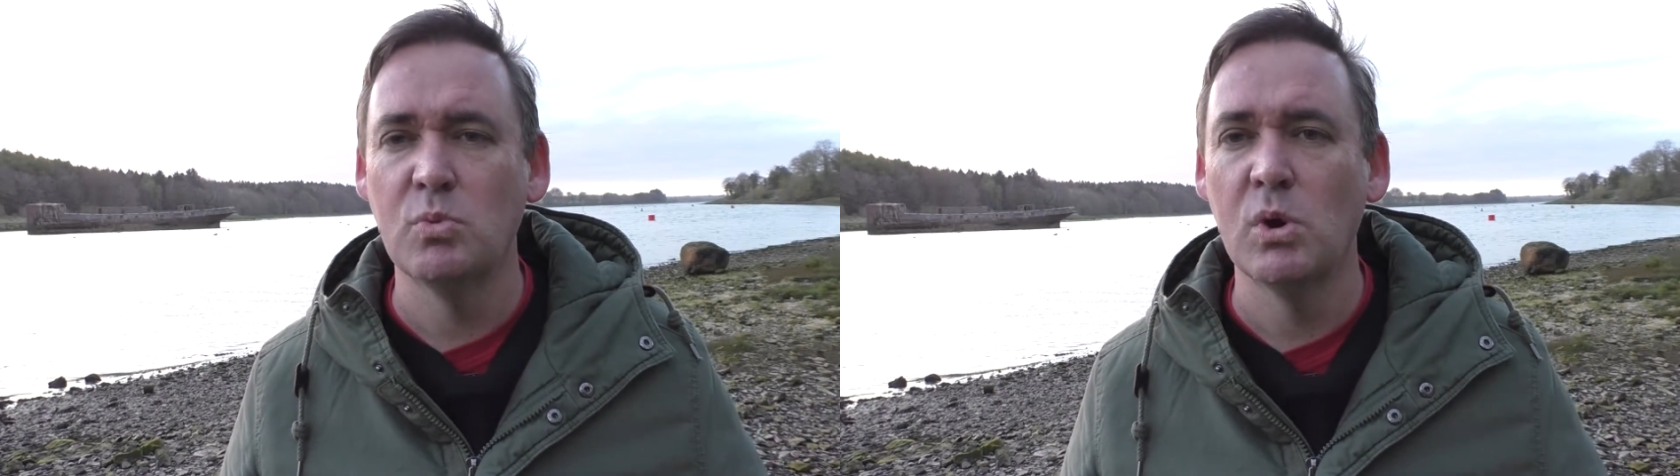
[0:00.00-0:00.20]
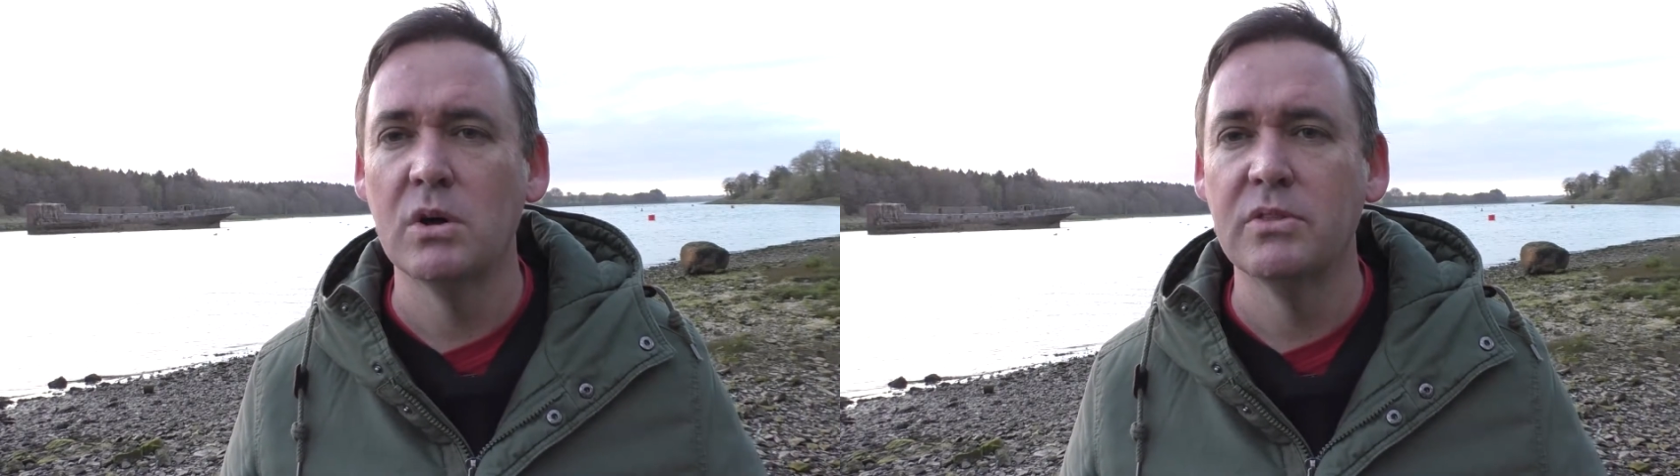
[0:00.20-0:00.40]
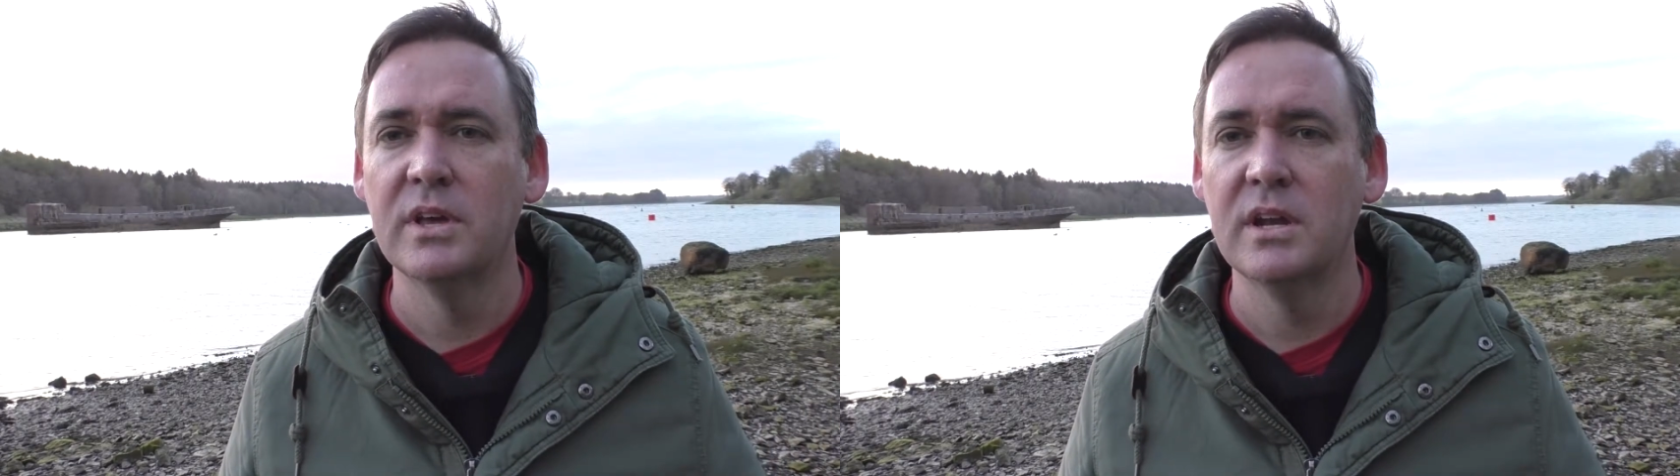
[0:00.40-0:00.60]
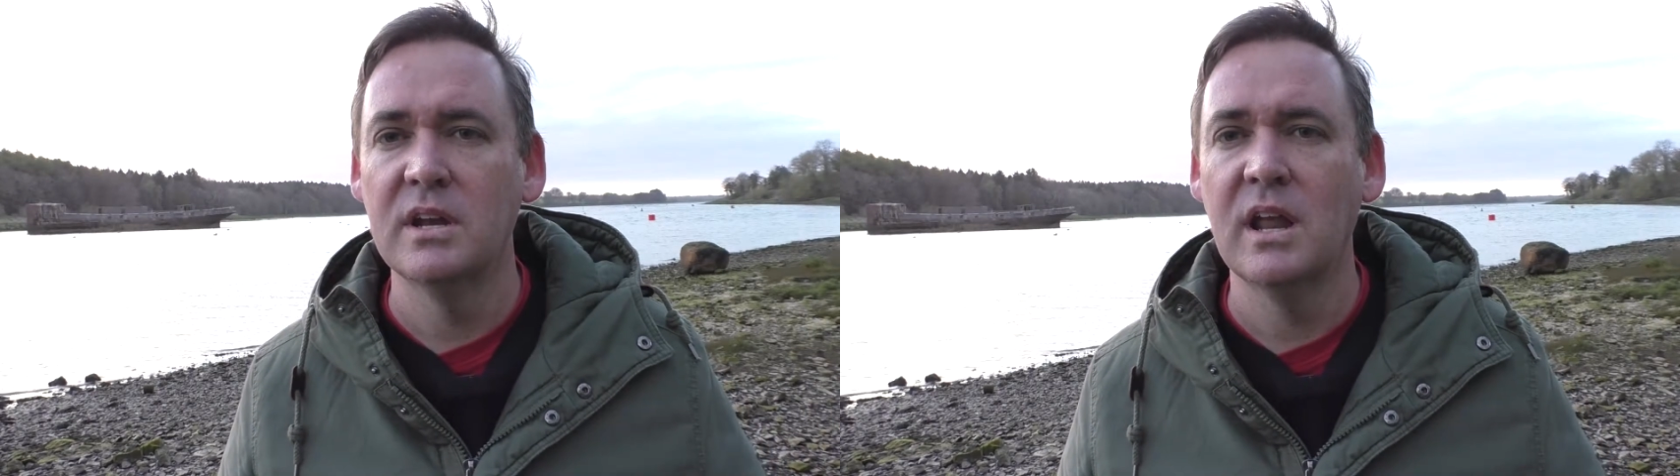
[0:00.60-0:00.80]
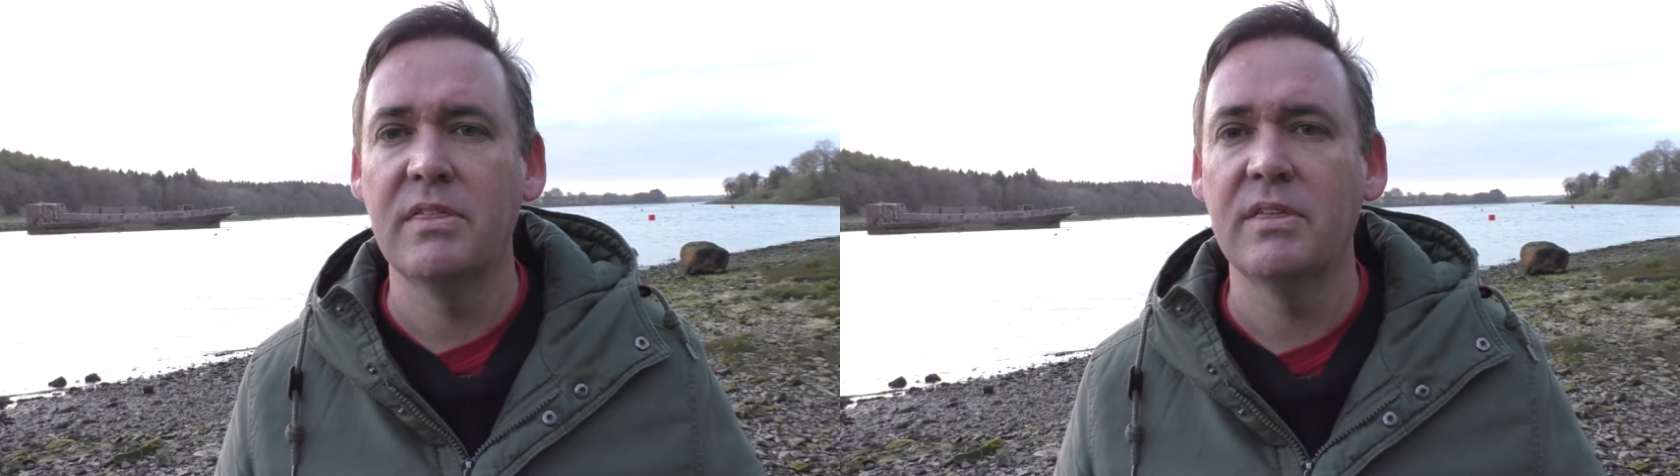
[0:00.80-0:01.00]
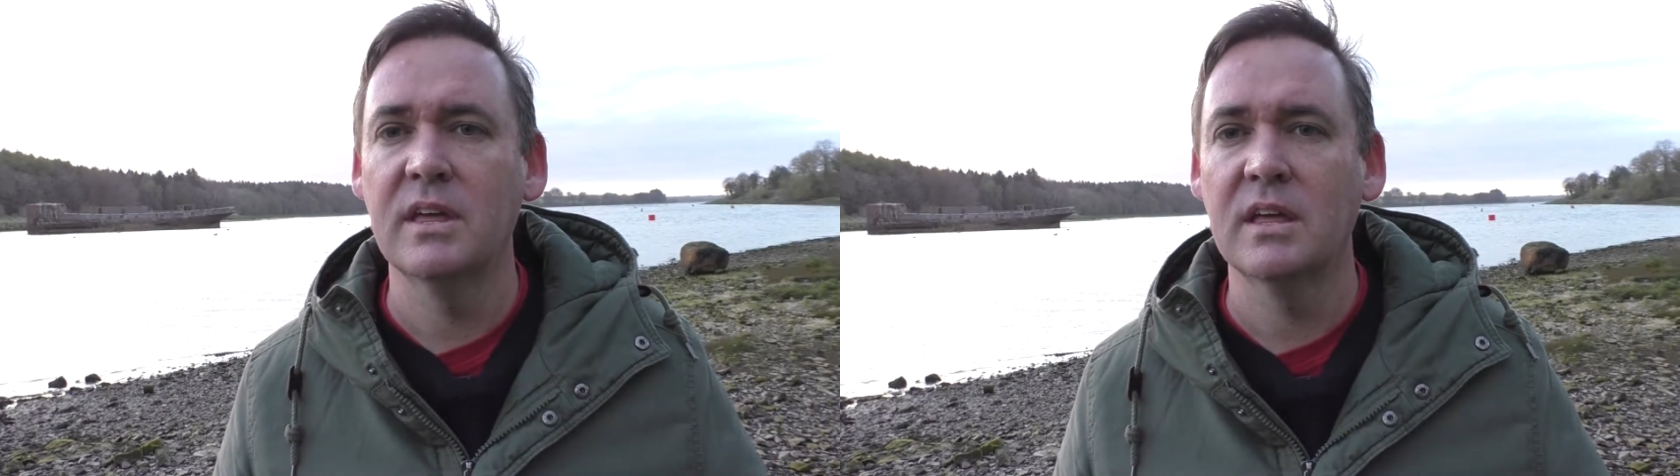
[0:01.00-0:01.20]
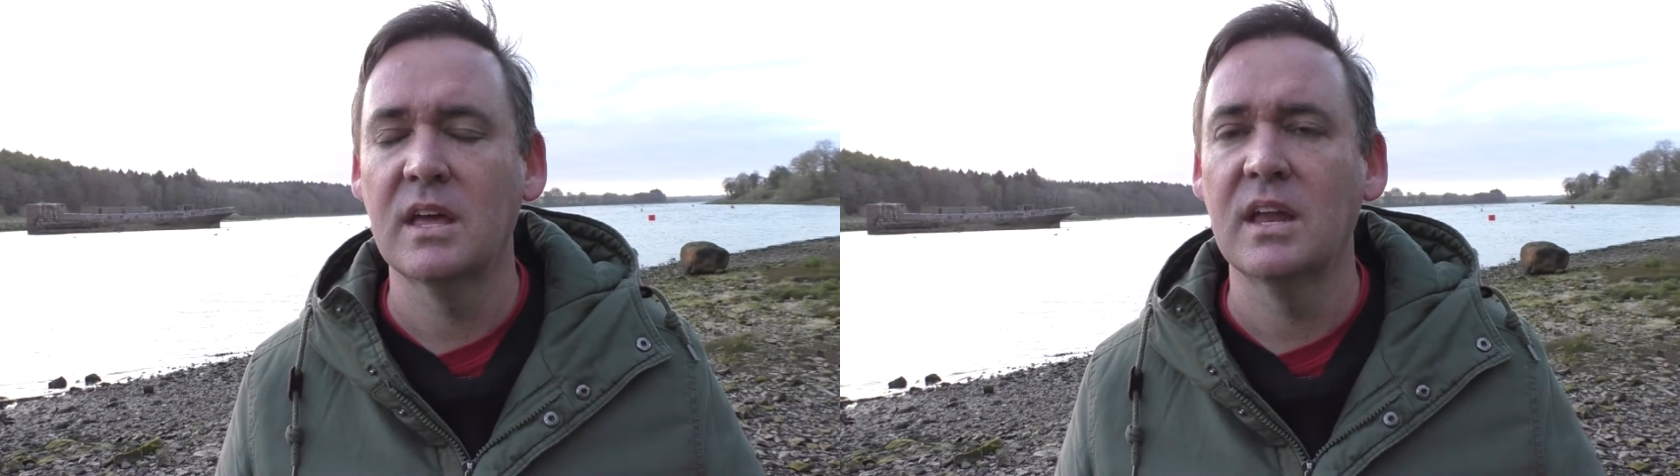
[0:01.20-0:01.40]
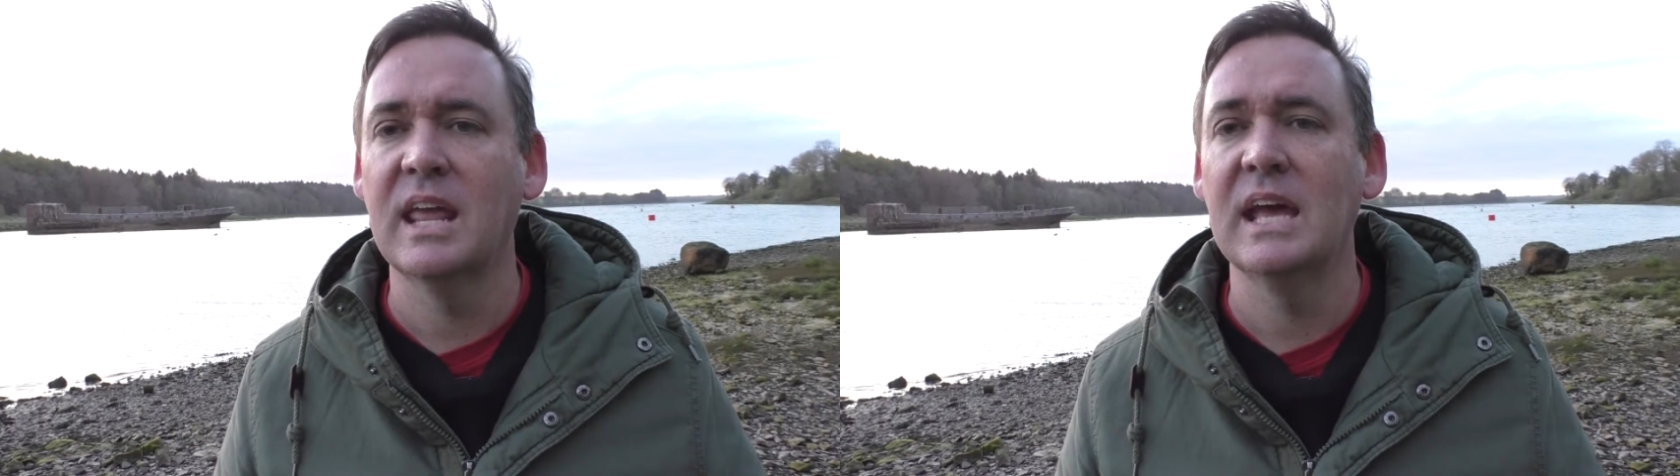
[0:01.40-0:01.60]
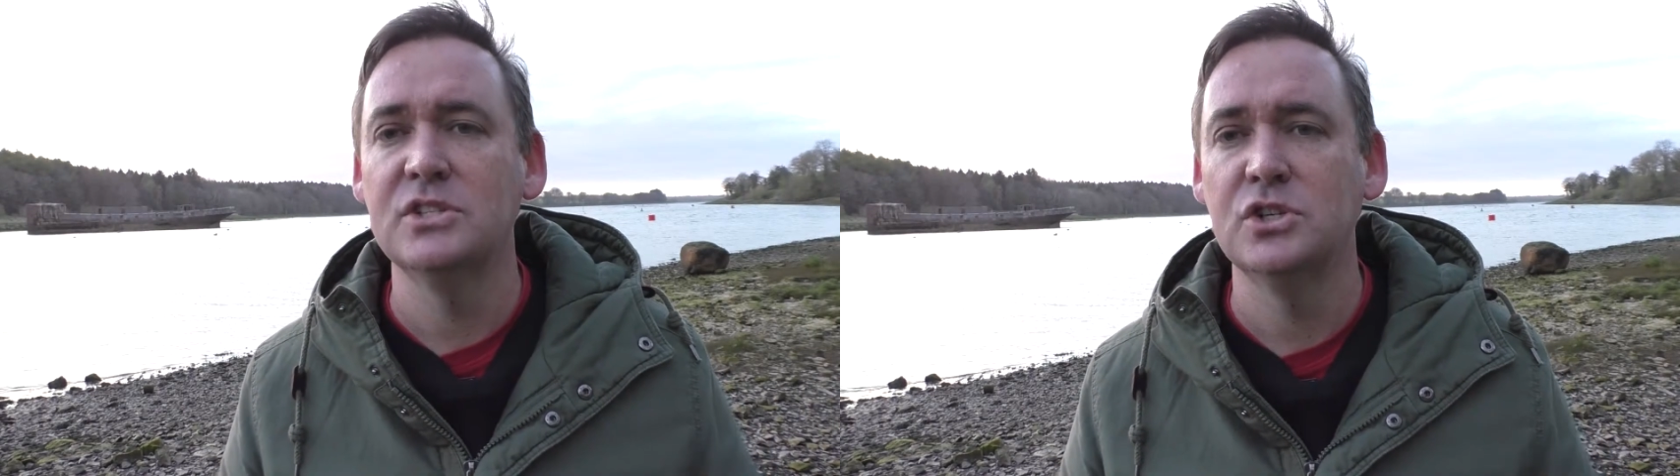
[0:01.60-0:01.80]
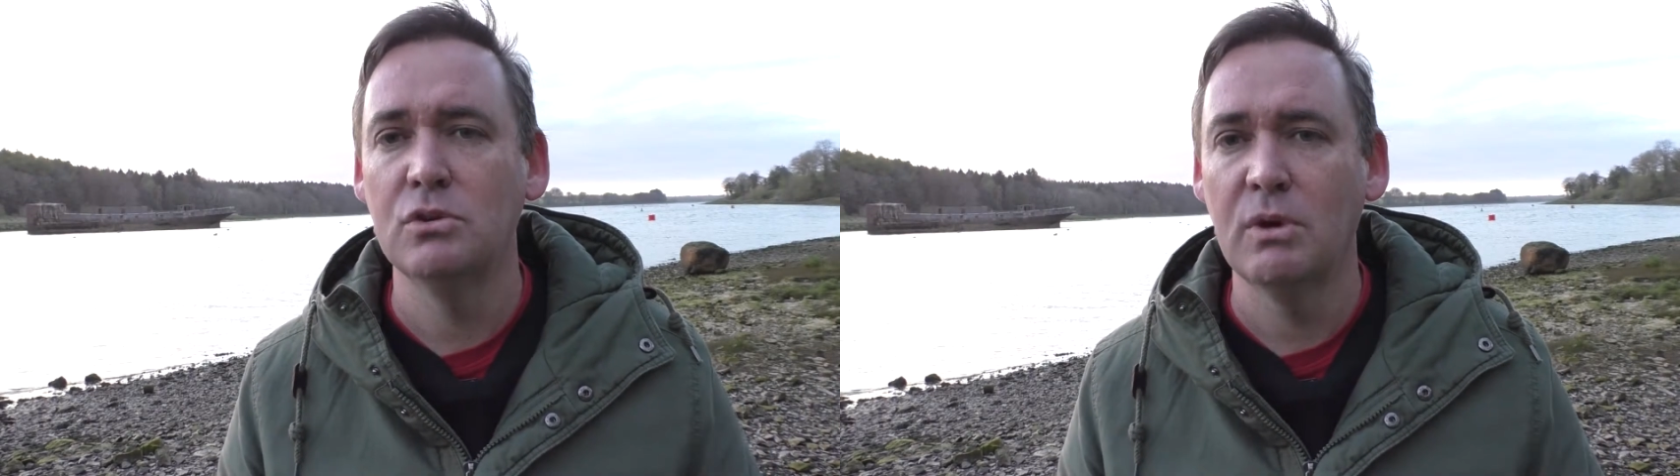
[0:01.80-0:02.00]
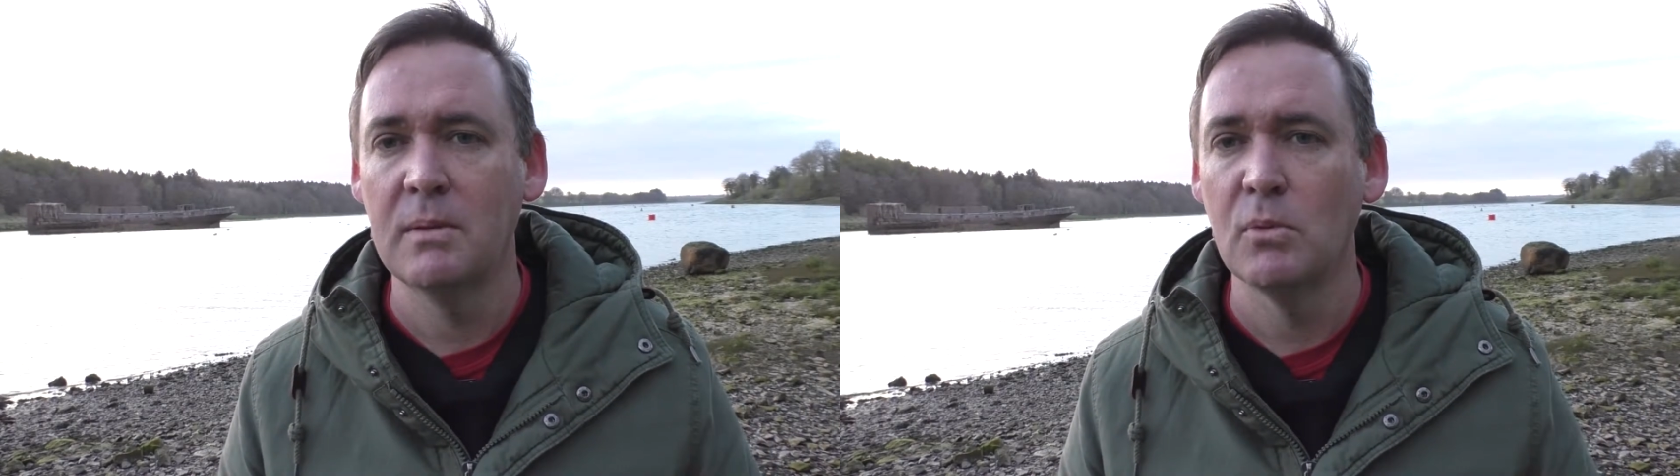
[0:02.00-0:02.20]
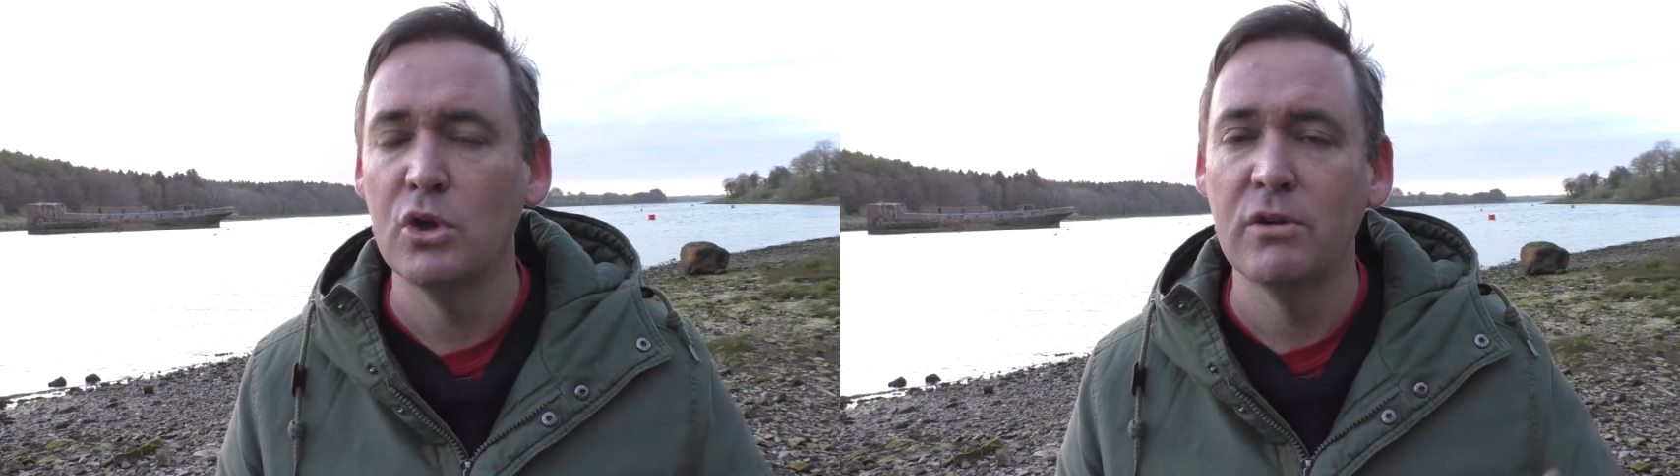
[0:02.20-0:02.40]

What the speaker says: world that nothing can get to you anymore.